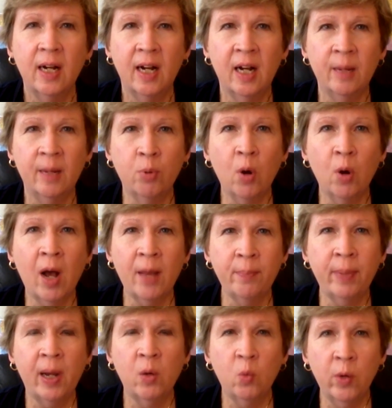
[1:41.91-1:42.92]
uh,
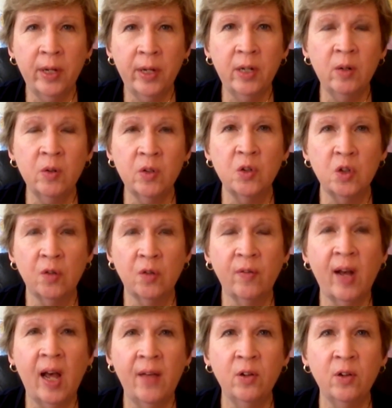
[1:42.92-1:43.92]
brought by widows and
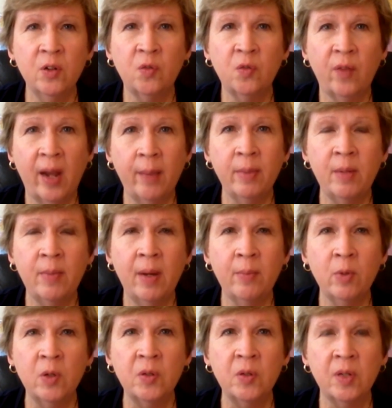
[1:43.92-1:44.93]
survivors, family
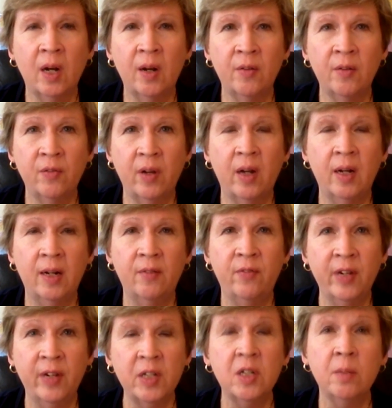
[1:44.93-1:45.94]
members of uh,
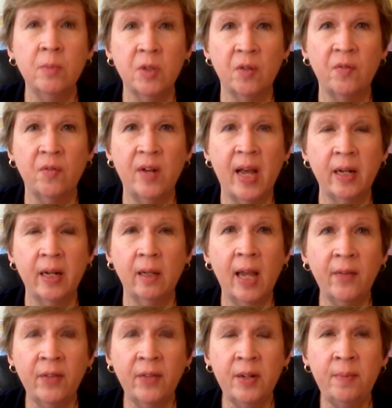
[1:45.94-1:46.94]
victims of 9
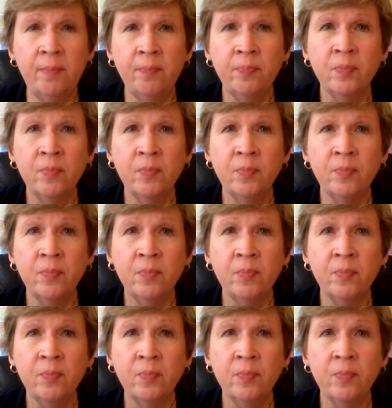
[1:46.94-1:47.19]
11,